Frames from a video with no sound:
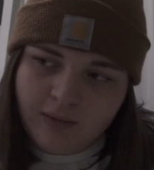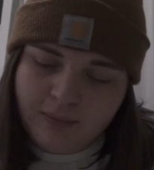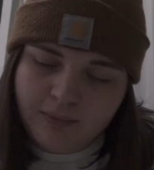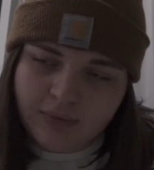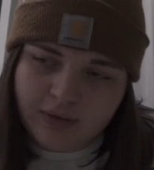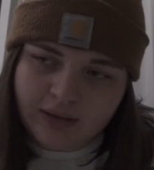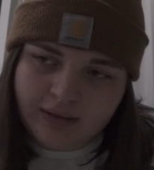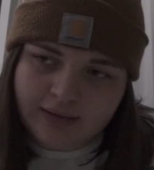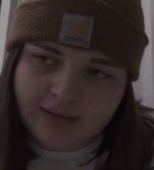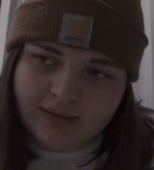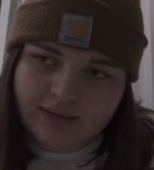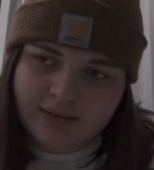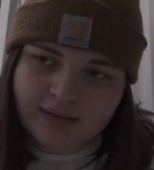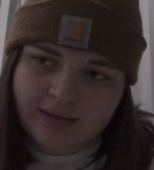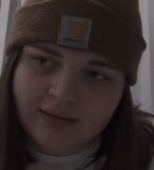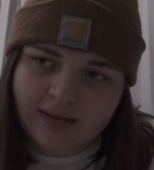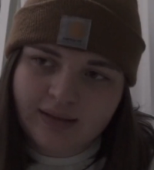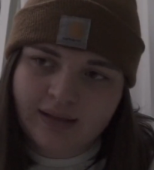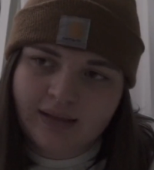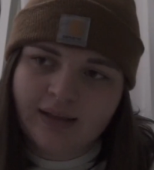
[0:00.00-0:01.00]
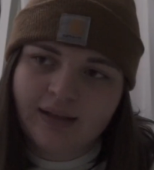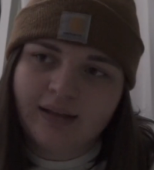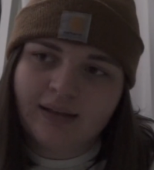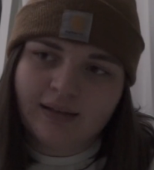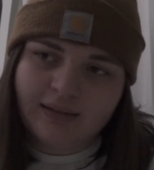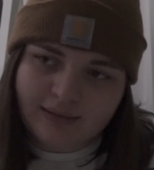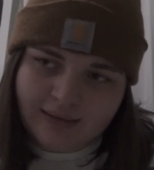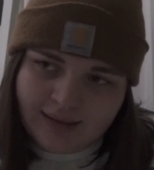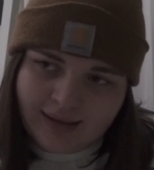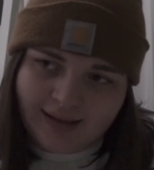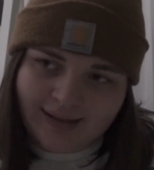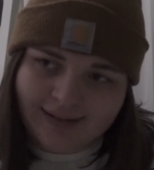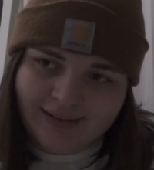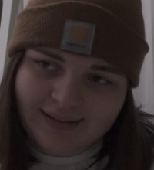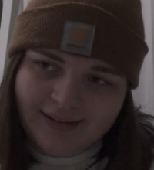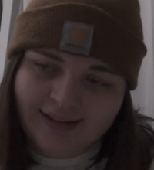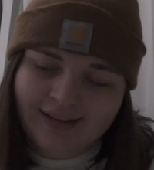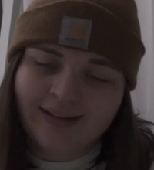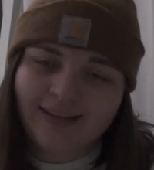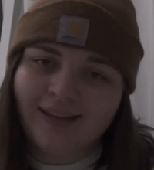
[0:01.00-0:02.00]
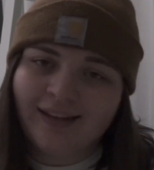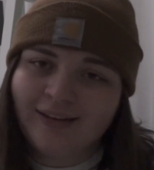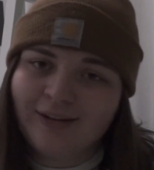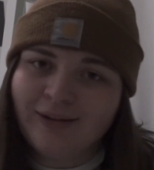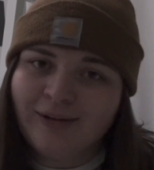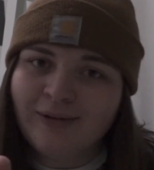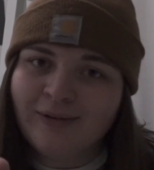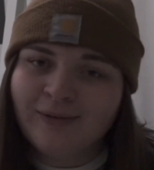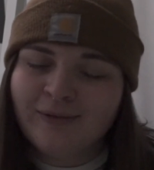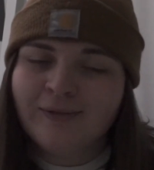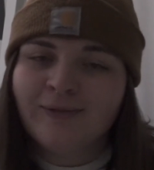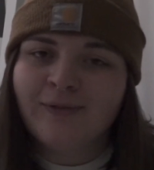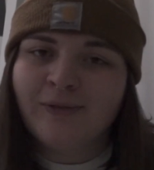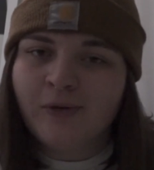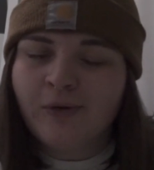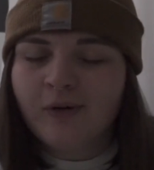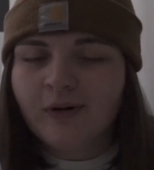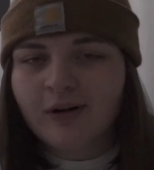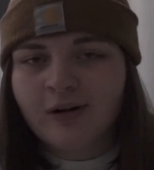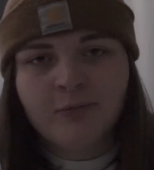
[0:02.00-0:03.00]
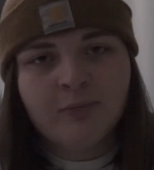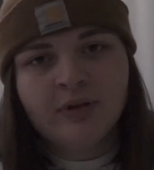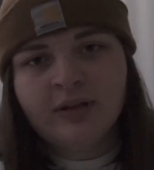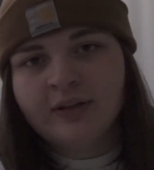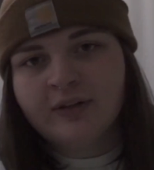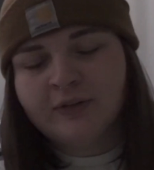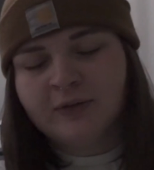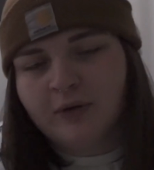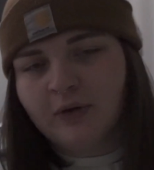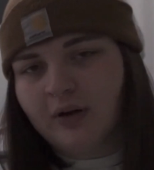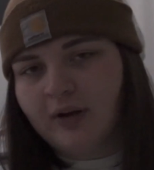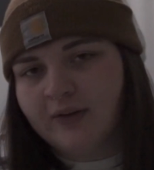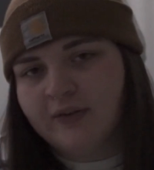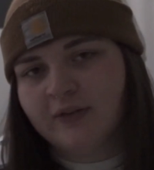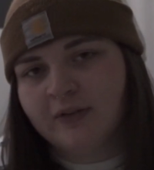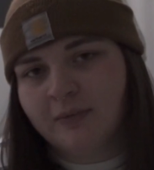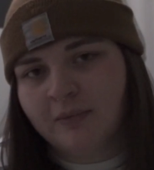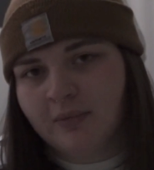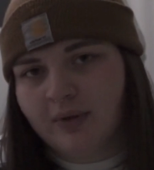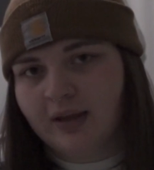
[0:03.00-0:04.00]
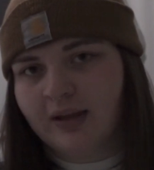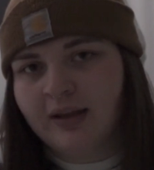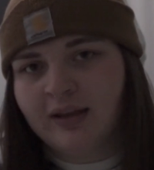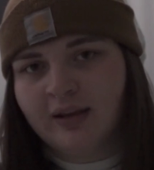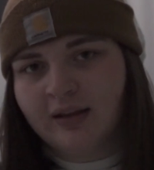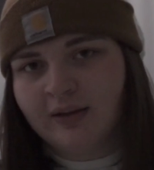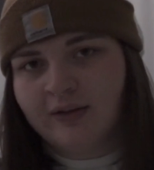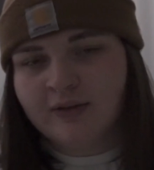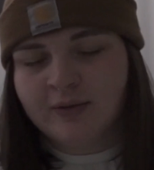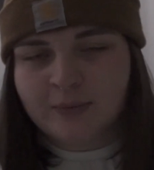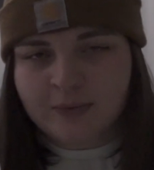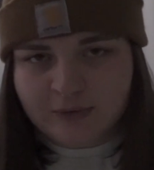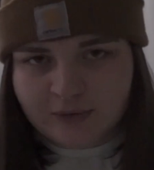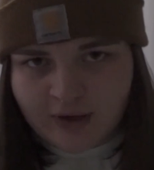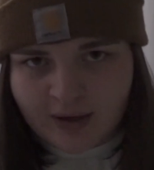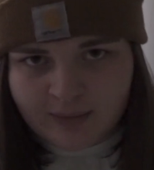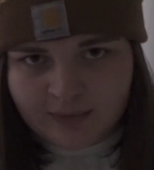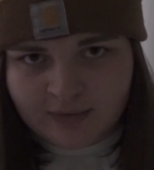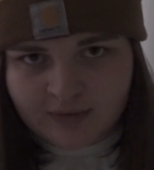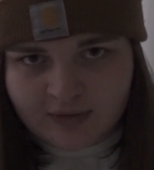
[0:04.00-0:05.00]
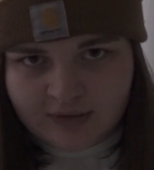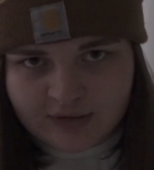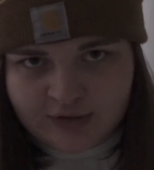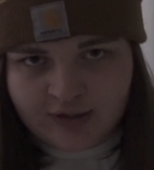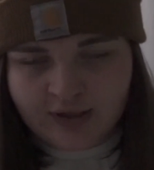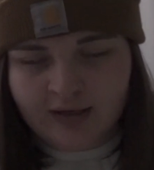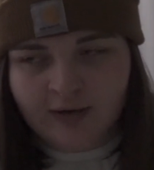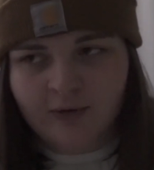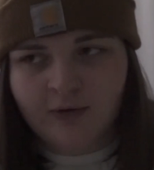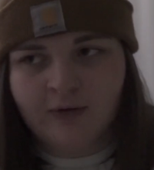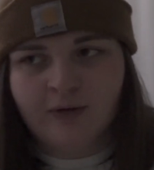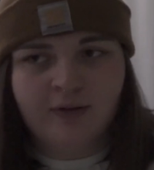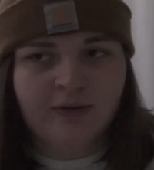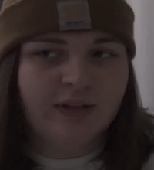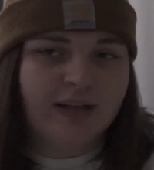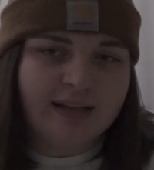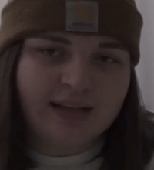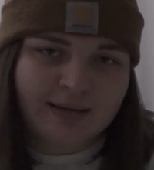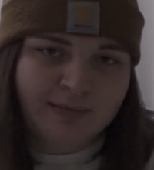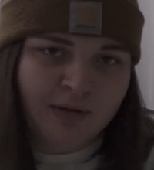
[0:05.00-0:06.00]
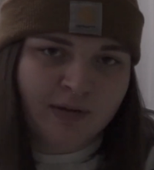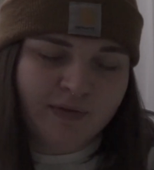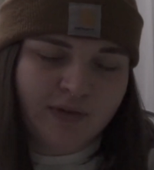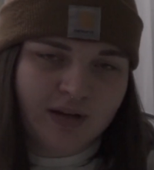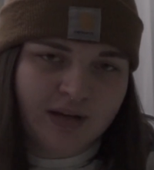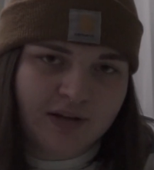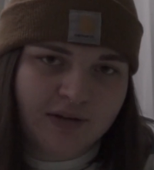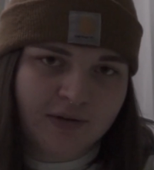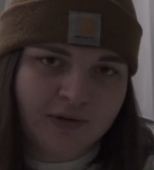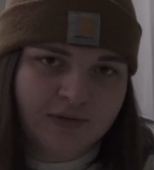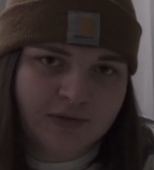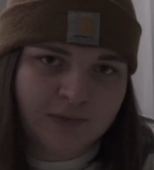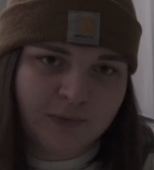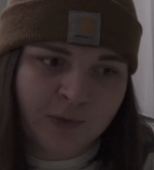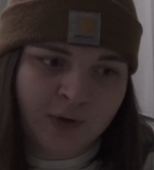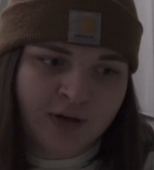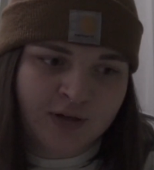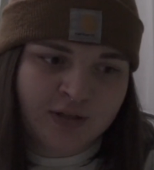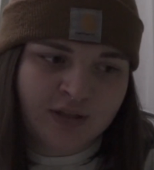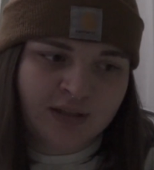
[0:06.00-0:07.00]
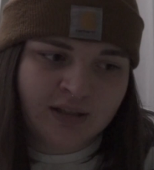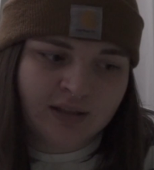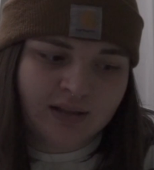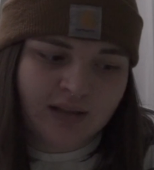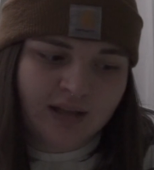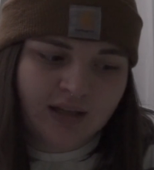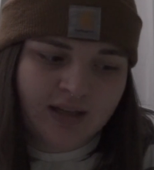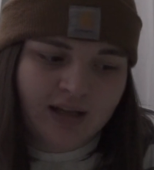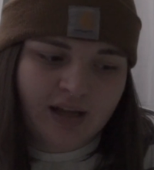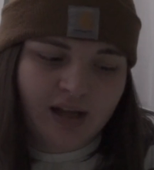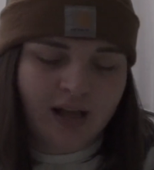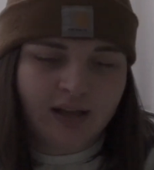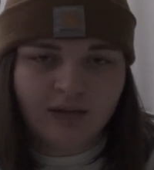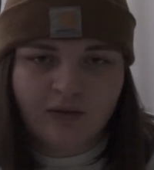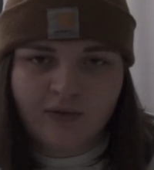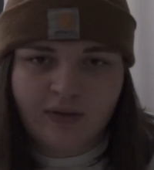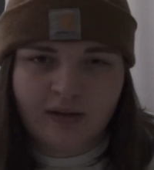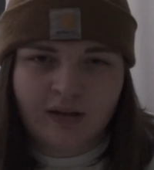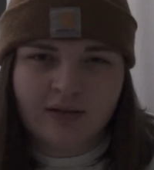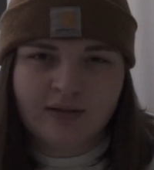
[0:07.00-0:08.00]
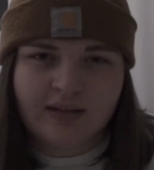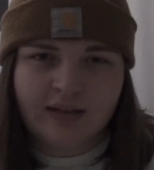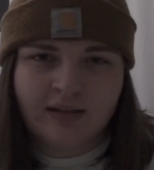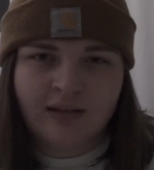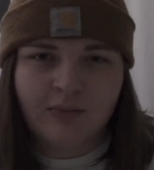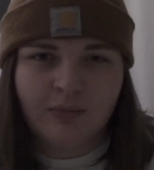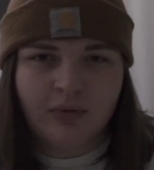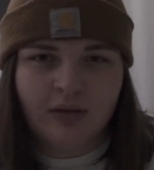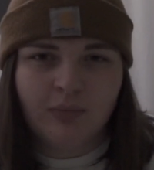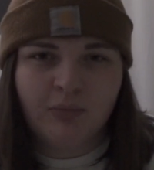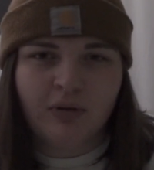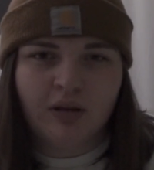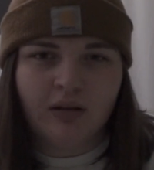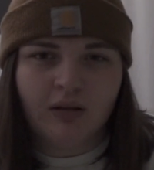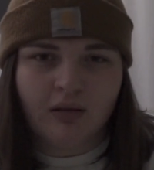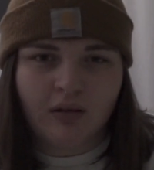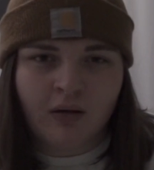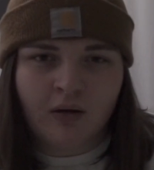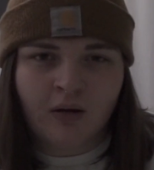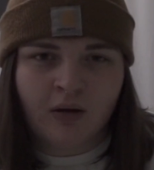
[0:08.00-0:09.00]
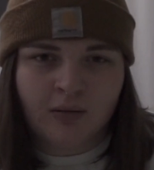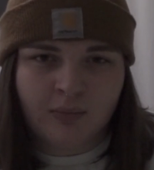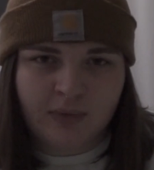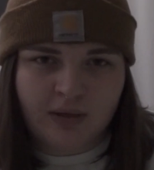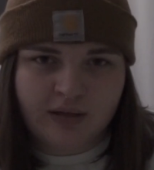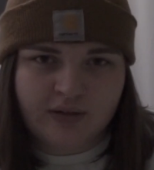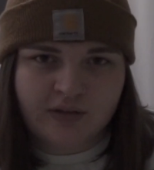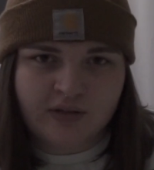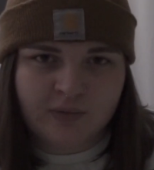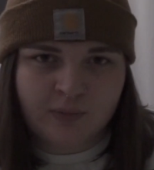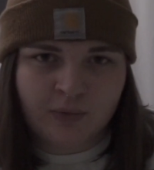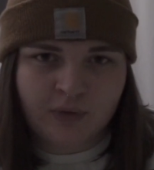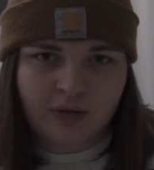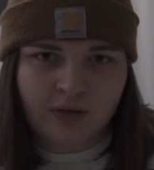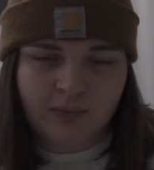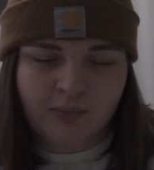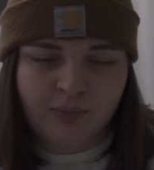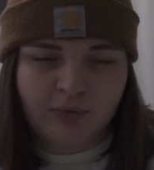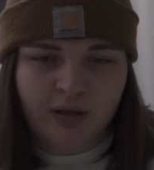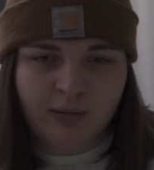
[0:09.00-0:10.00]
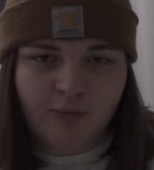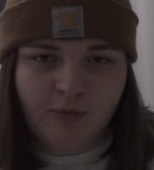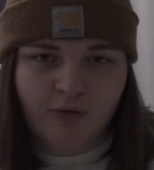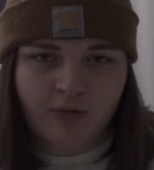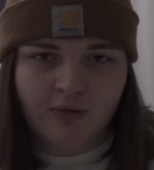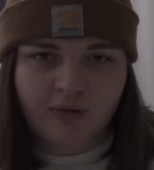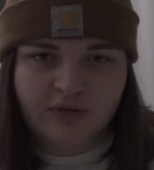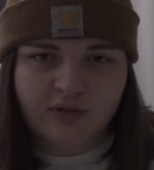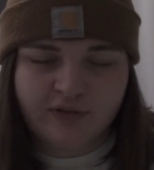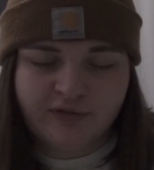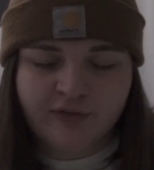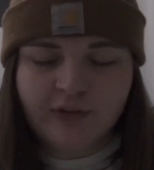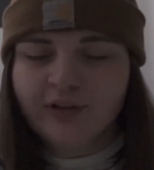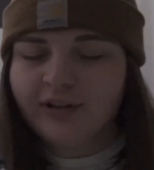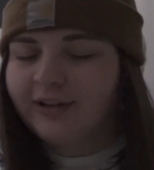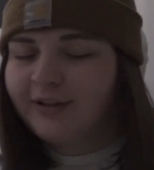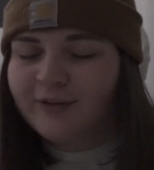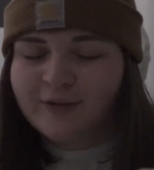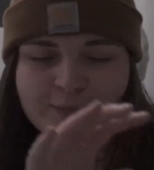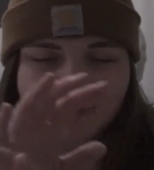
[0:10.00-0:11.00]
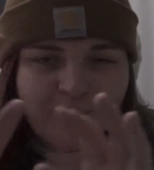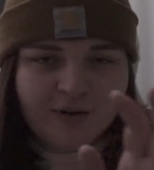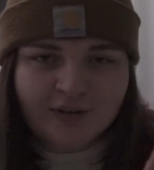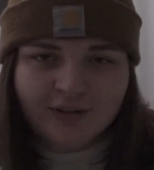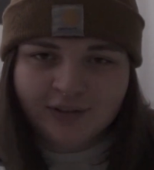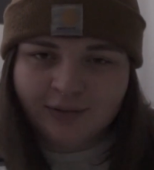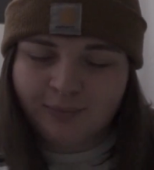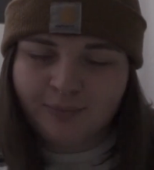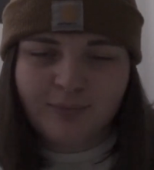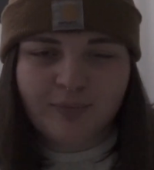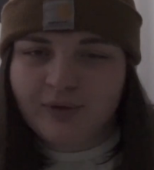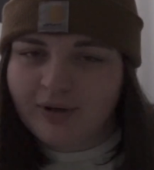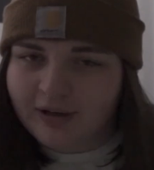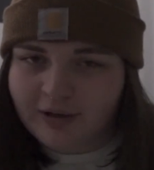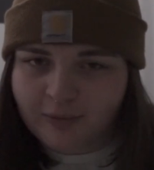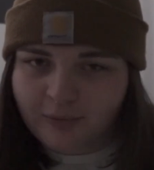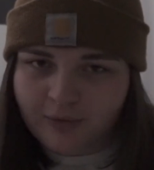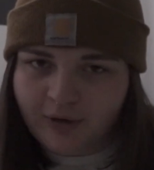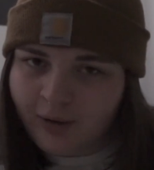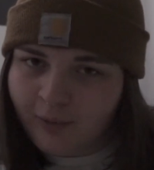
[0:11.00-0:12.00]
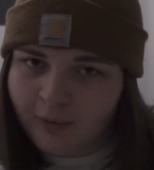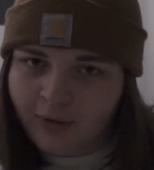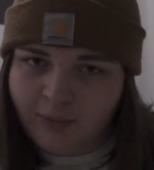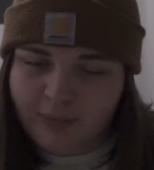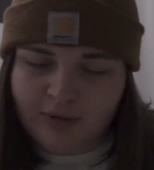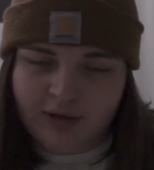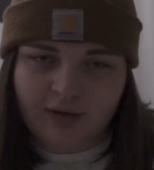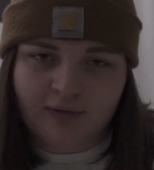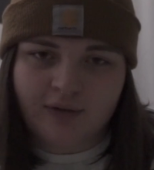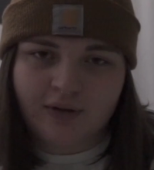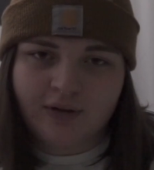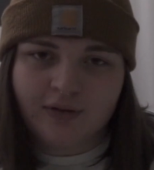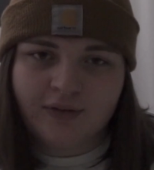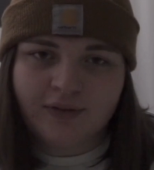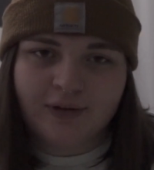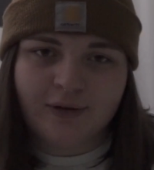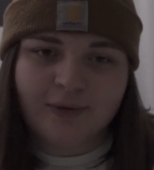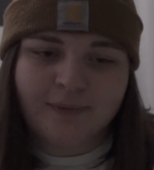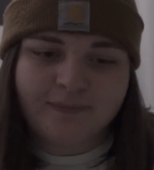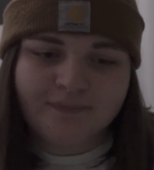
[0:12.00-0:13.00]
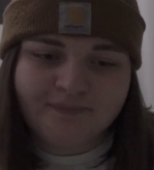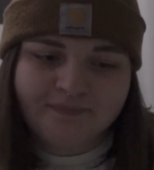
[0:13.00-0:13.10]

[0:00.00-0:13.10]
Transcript: But yeah, thank you for being so awesome and subscribing to this channel and liking my videos and watching. I know they can tend to be a bit long, but I just want to be able to fully express and put out what I want to put out there. So